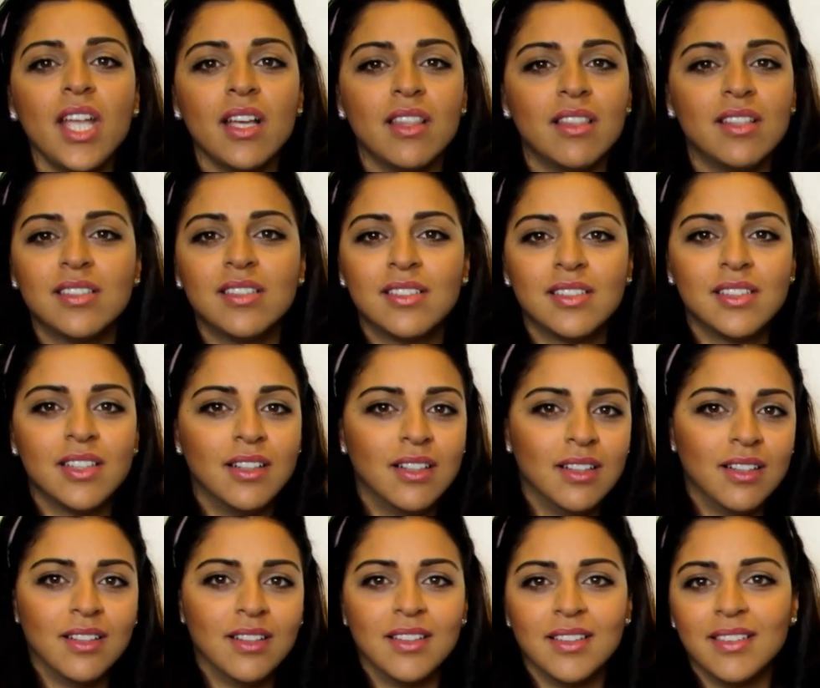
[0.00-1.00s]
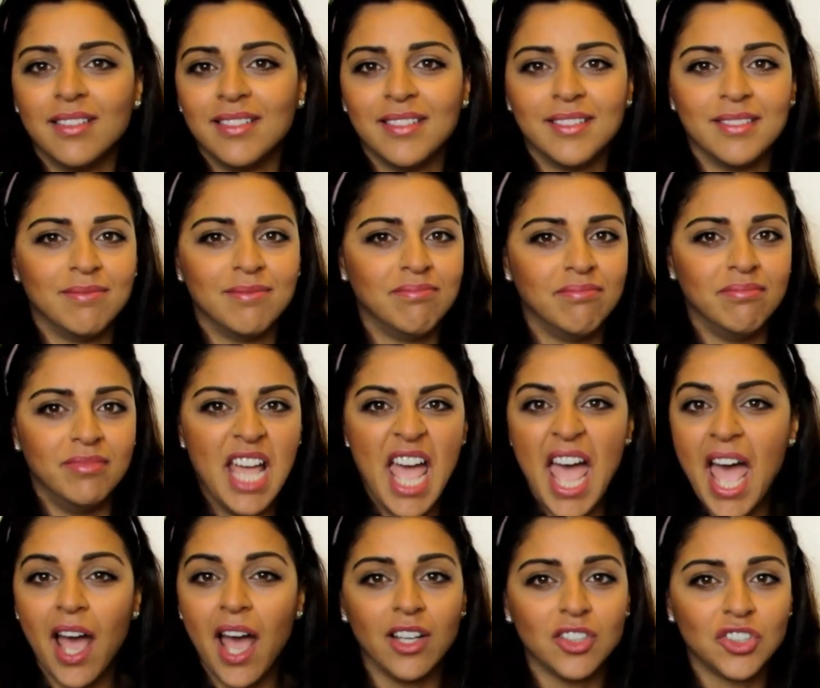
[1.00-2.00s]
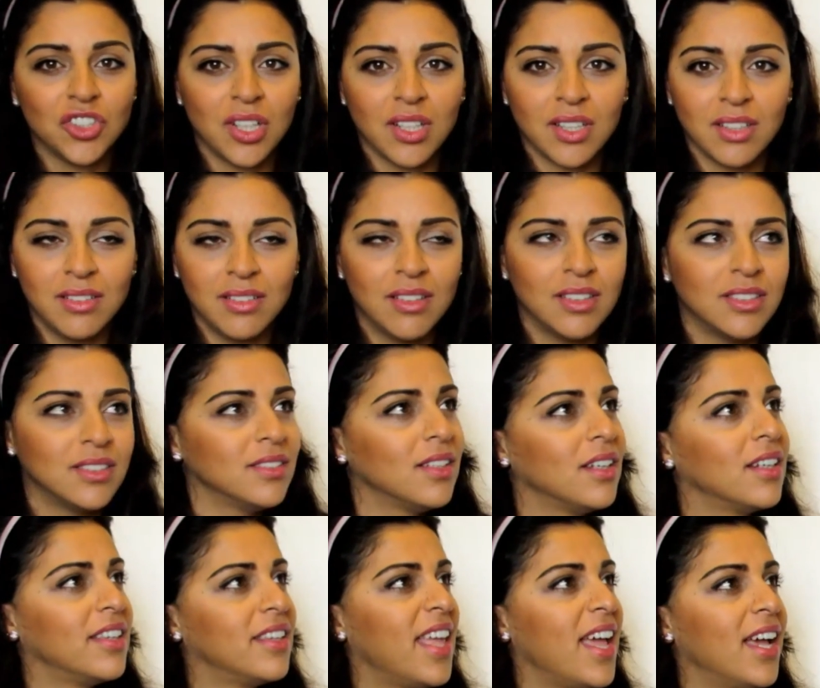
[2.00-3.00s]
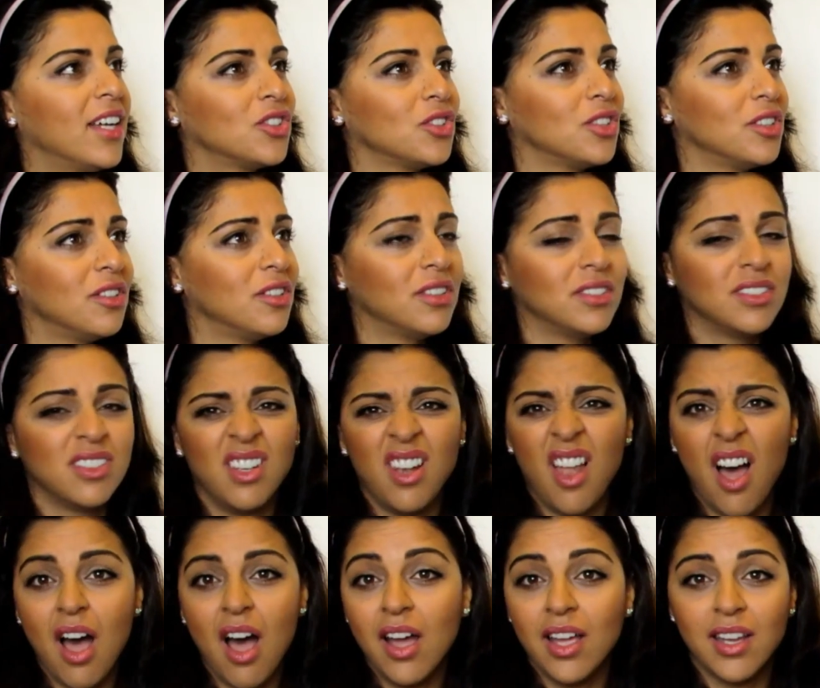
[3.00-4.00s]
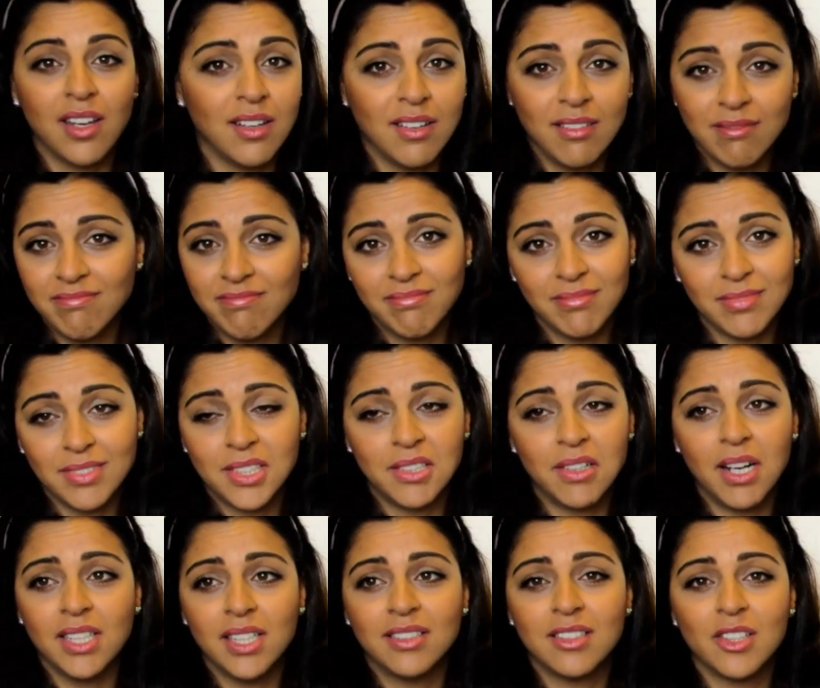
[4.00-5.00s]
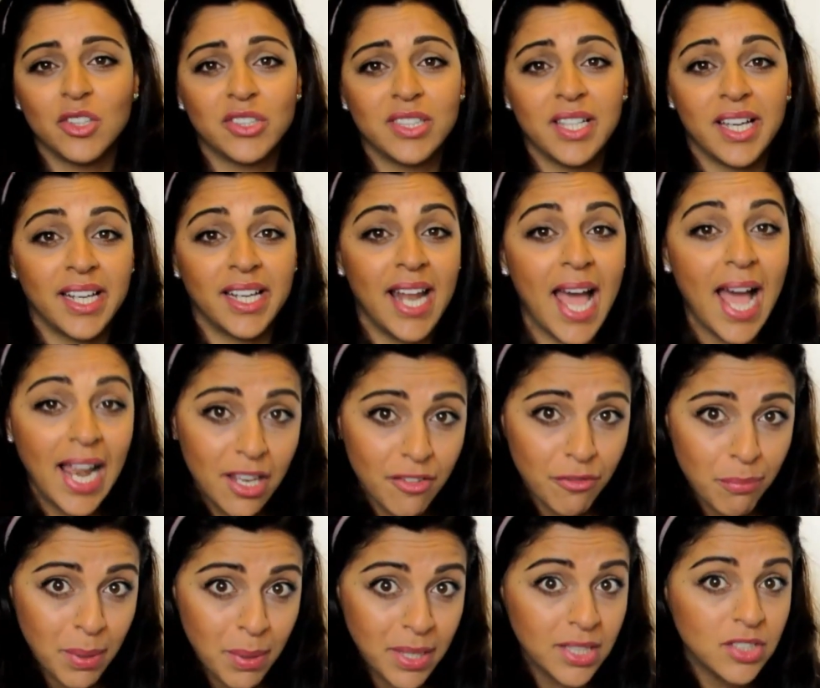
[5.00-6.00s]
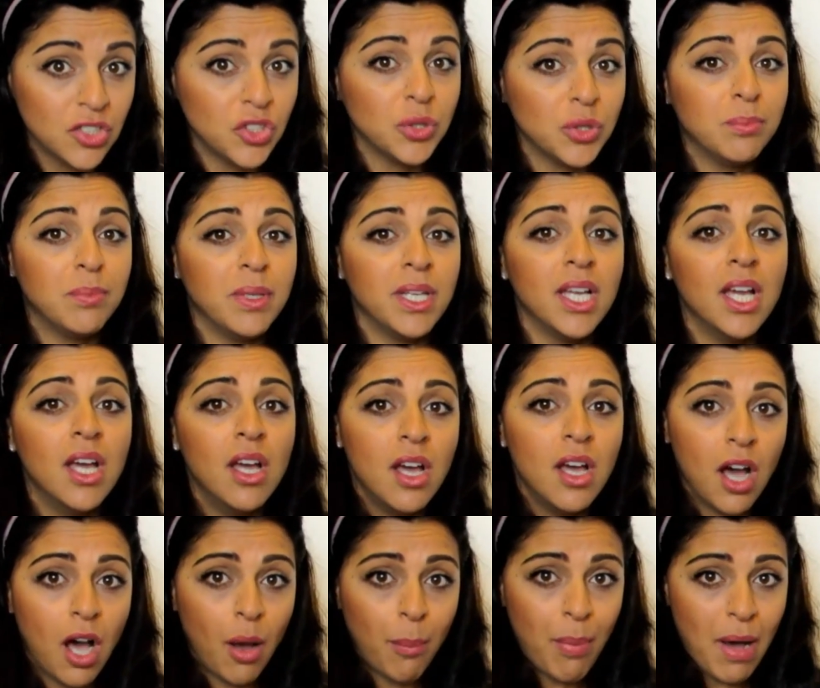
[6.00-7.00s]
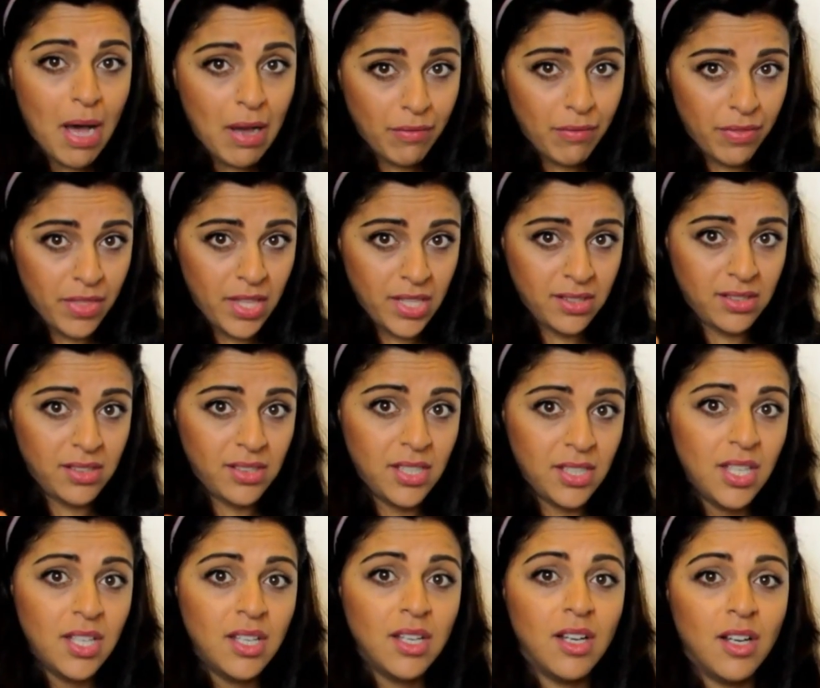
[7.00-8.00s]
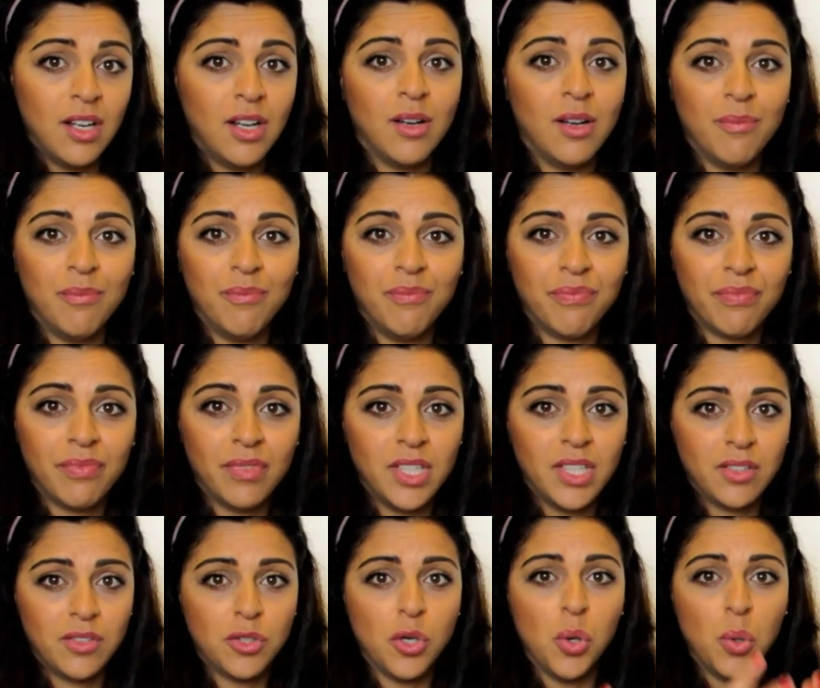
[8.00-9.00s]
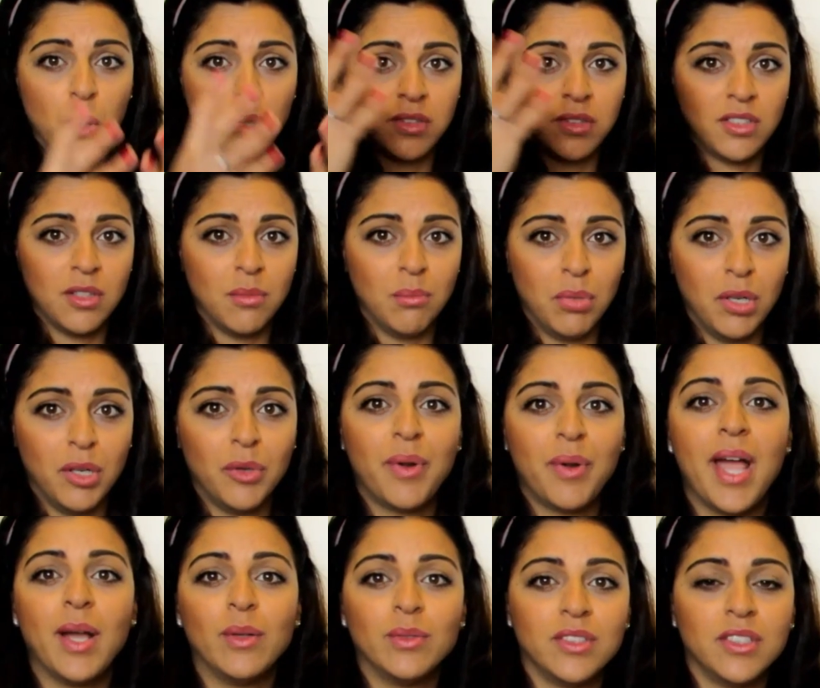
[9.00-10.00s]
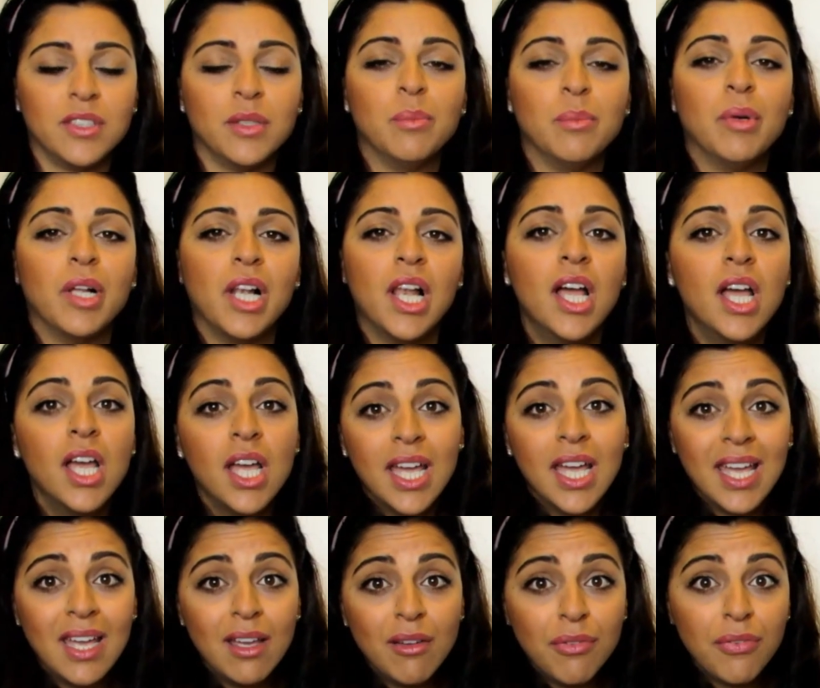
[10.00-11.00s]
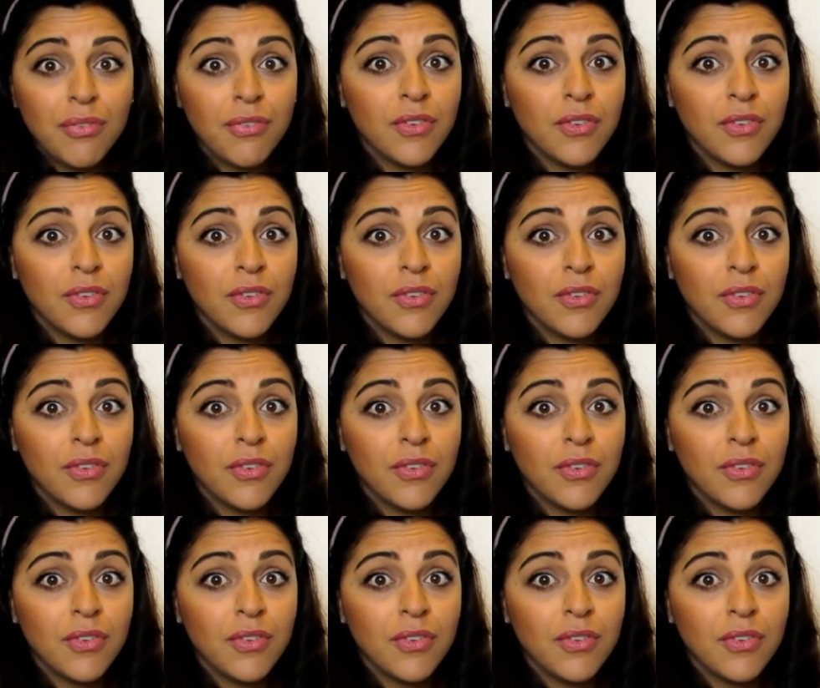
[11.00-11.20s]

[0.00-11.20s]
This dash, no, it's not a dash, I don't know, it's a line. Alright, it looks like an alif, but it should be above this this whole symbol, round symbol. If